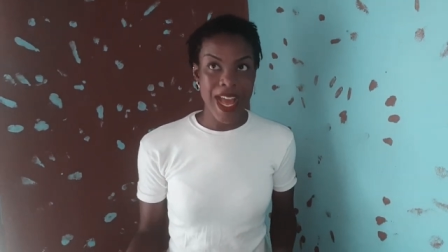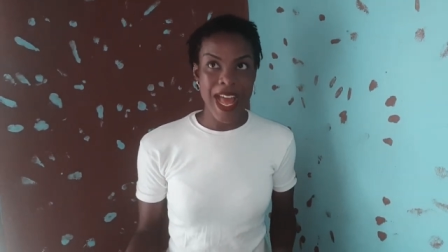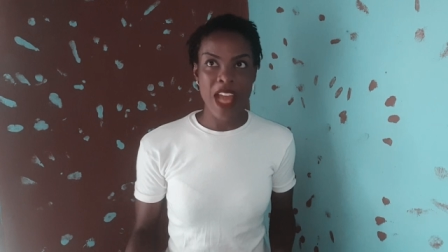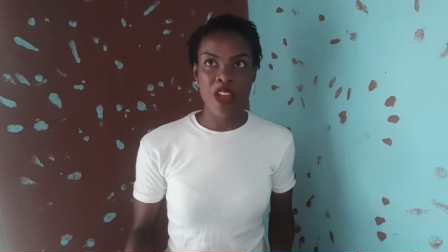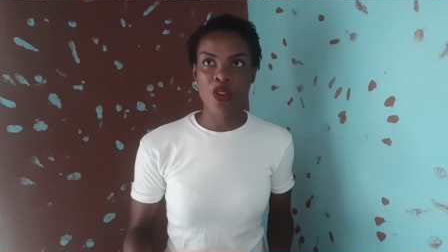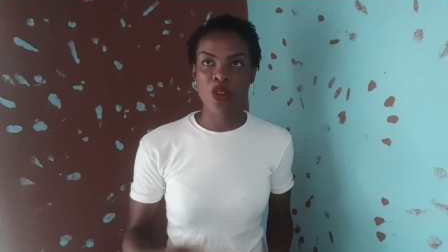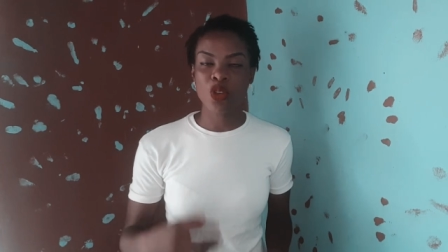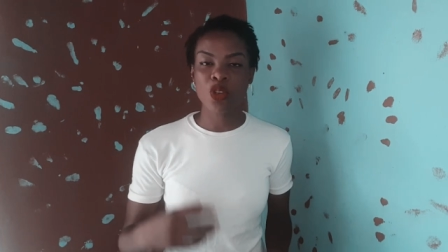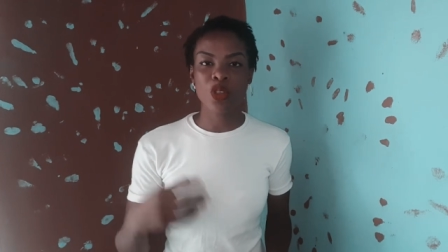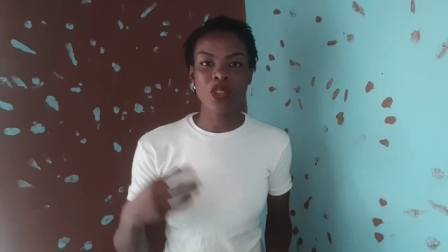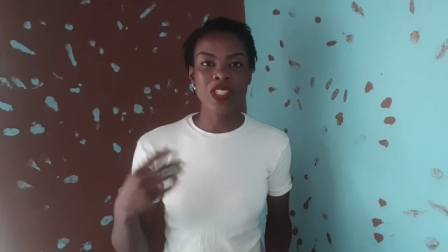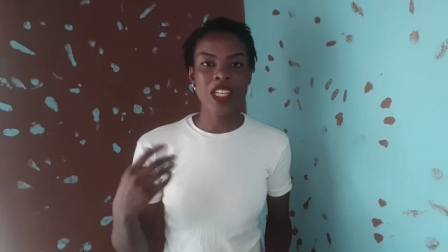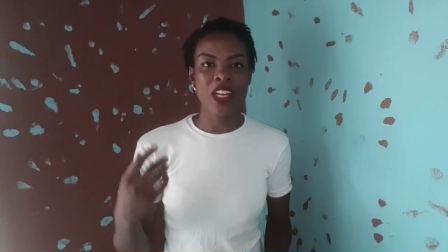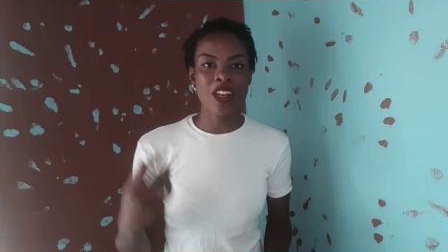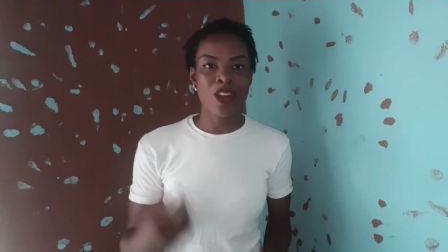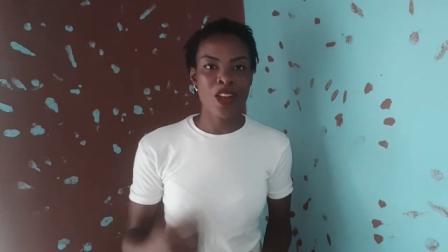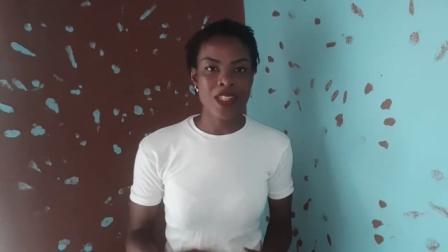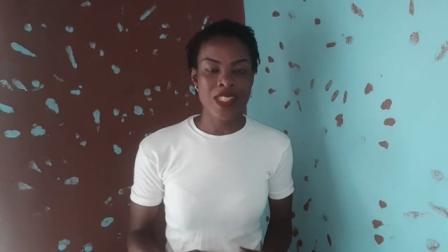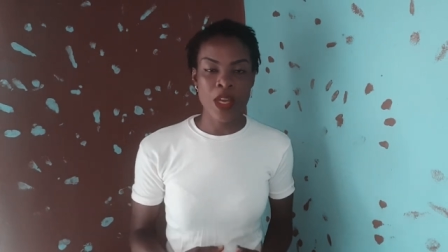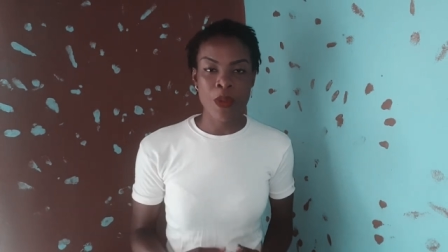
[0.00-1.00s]
I googled
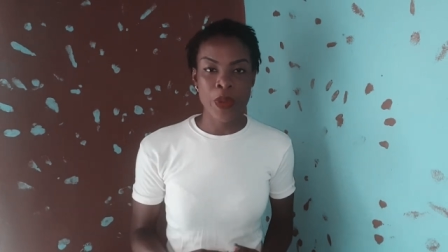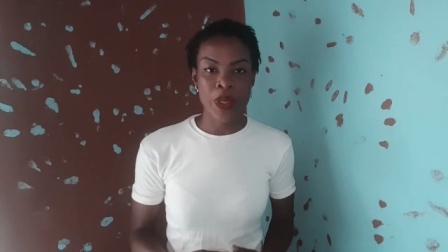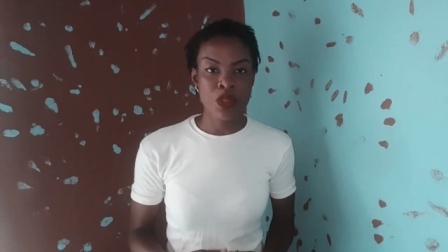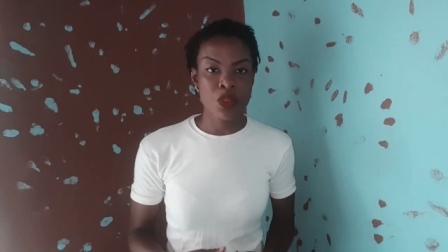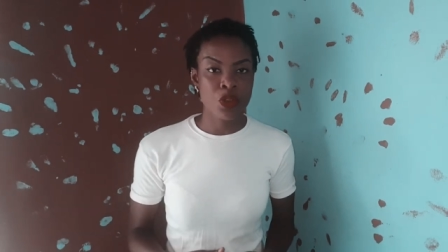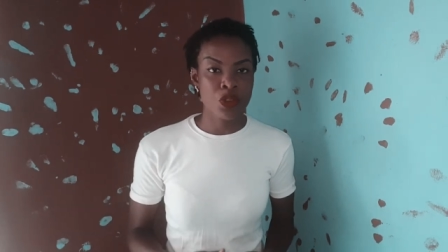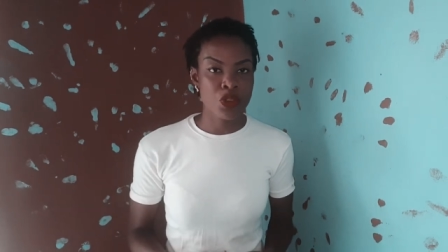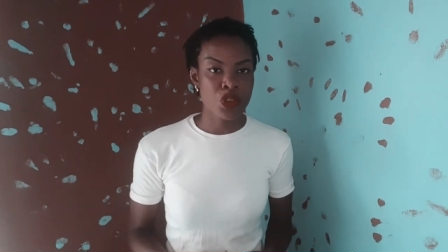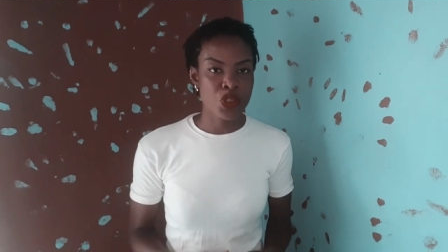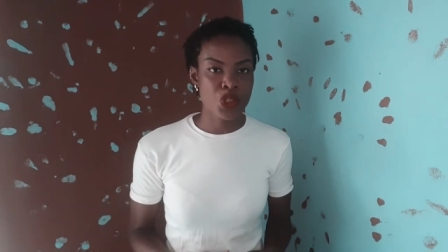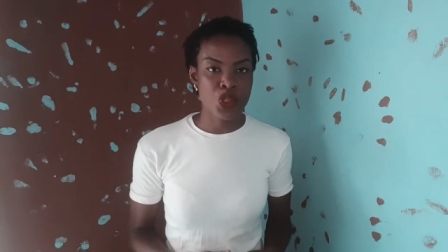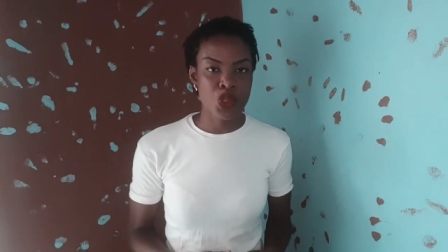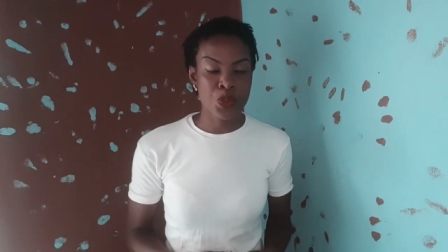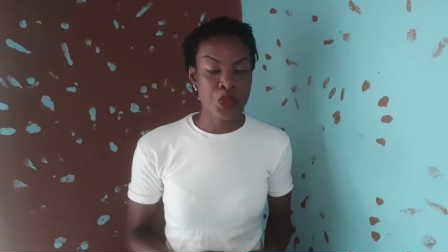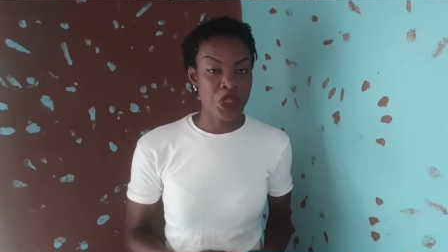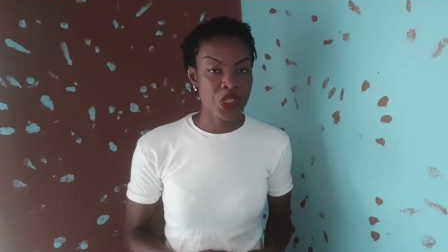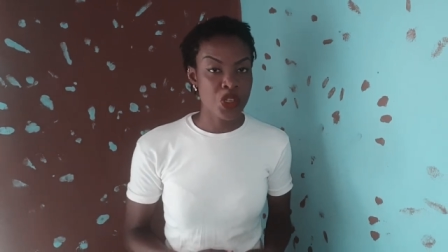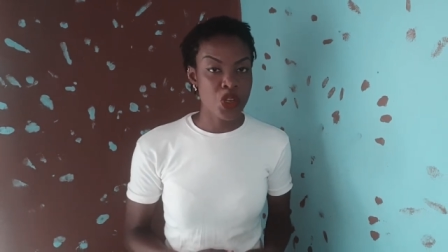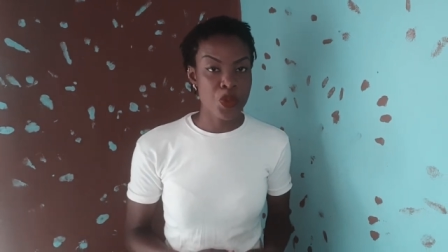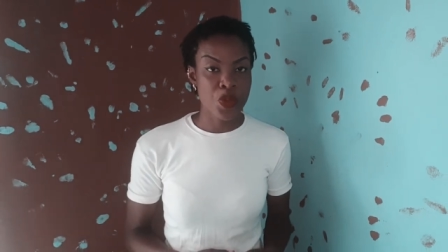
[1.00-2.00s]
a lot and went on
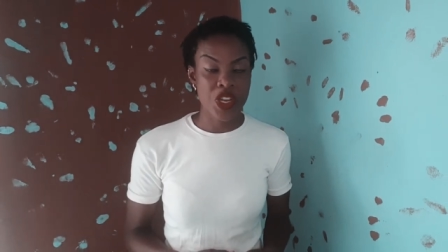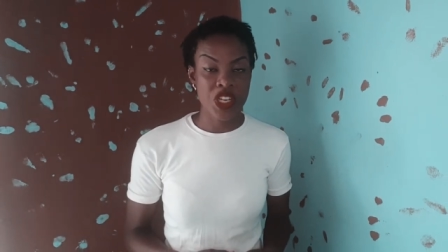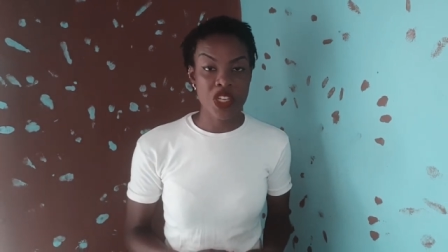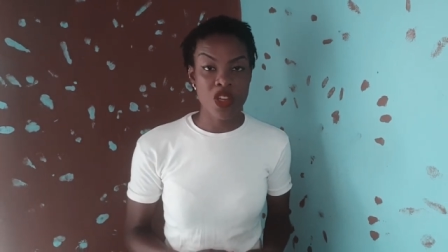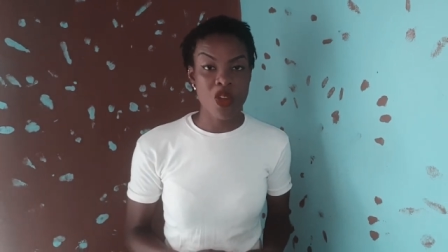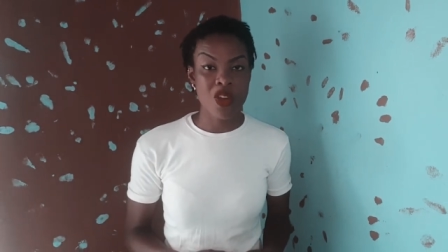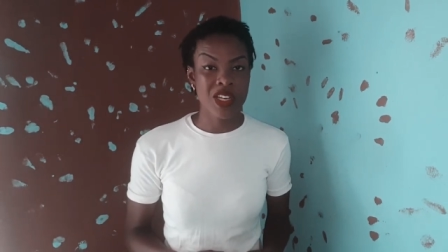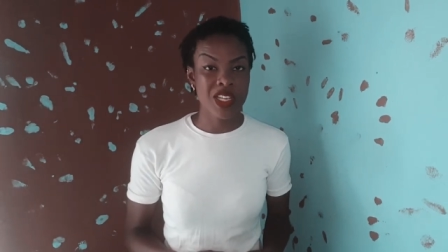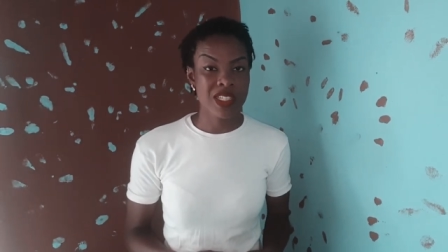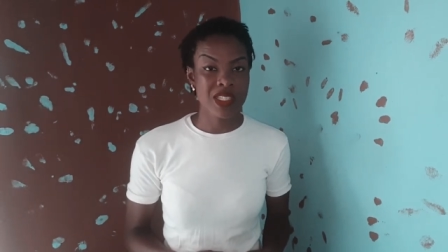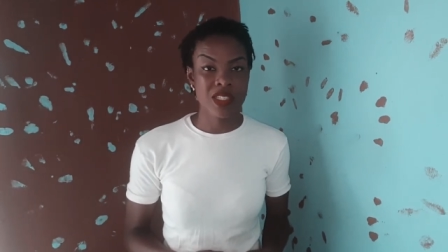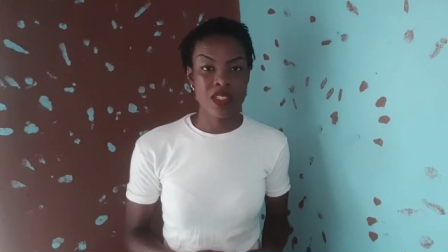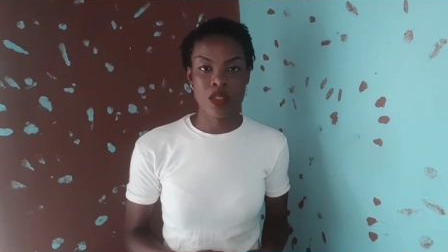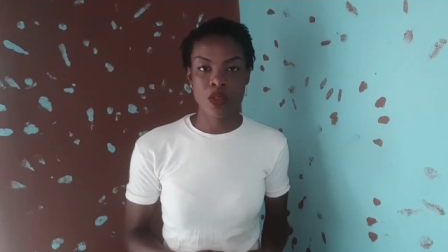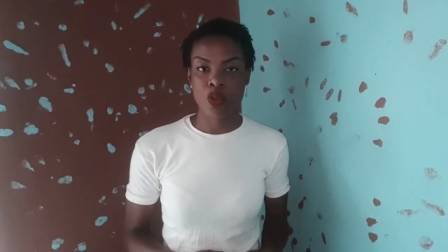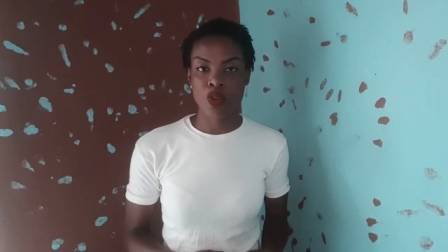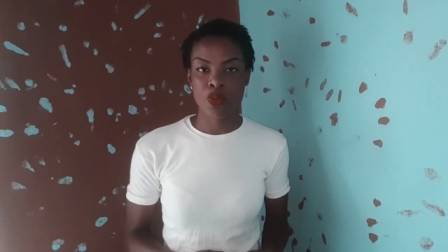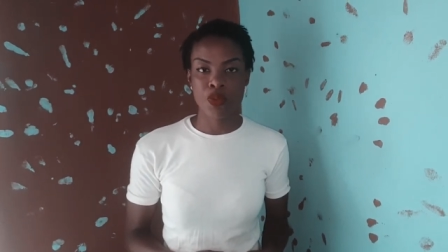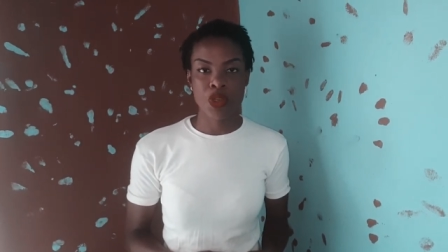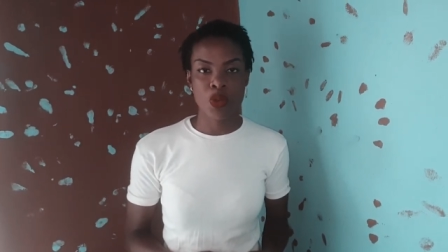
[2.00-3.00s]
YouTube, but nobody honestly
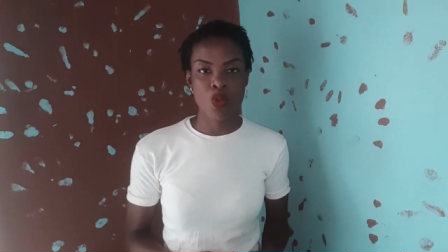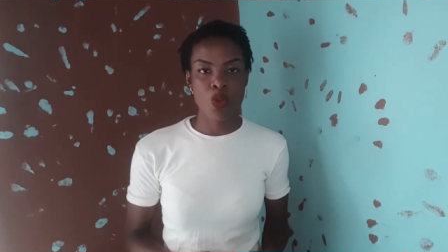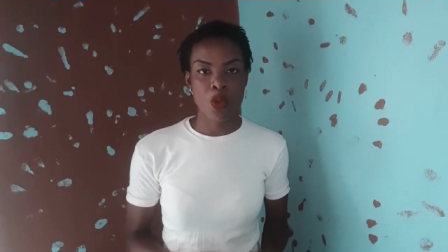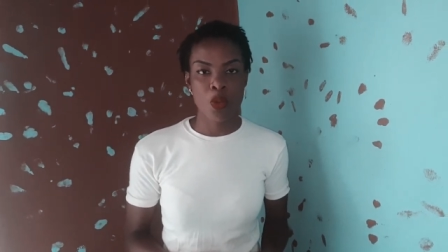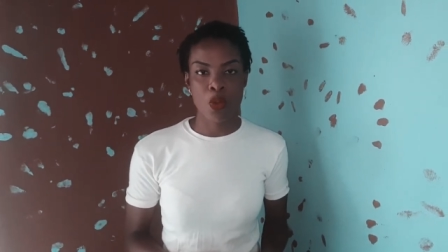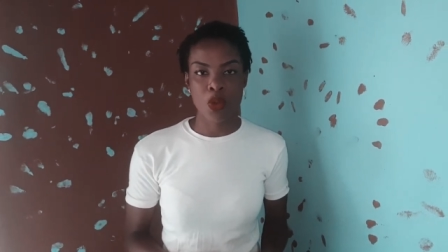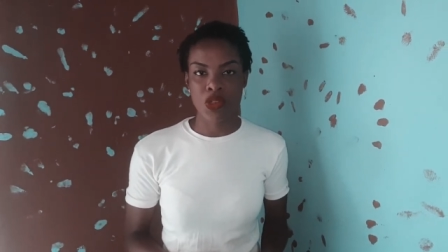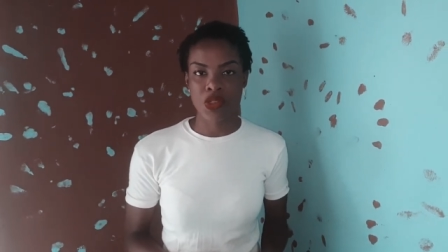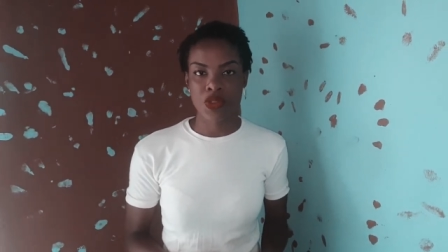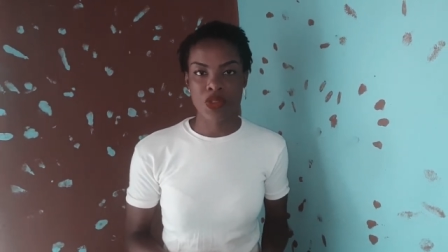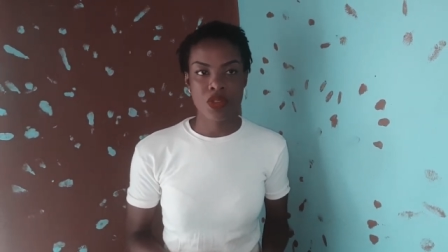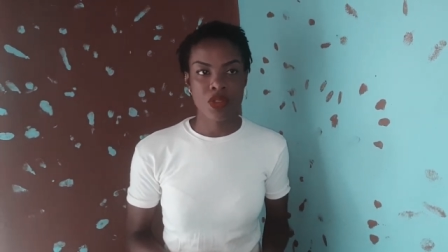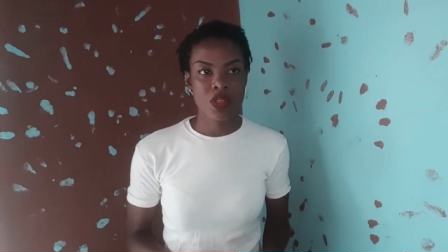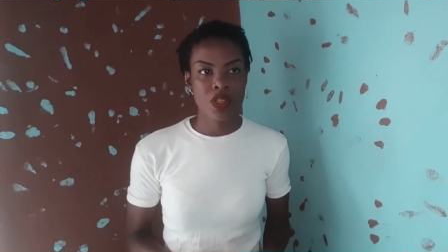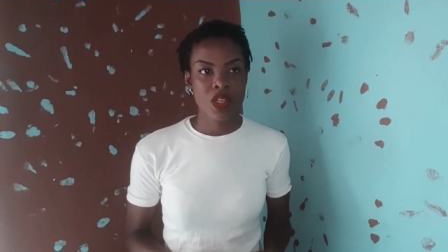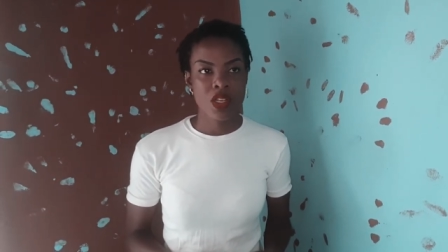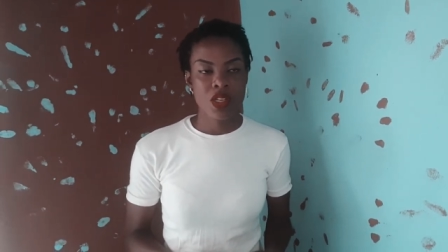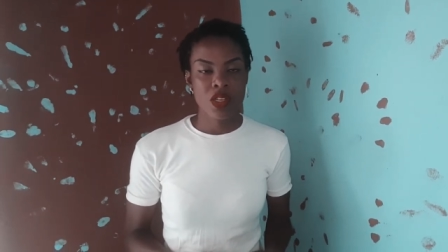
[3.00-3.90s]
told me what was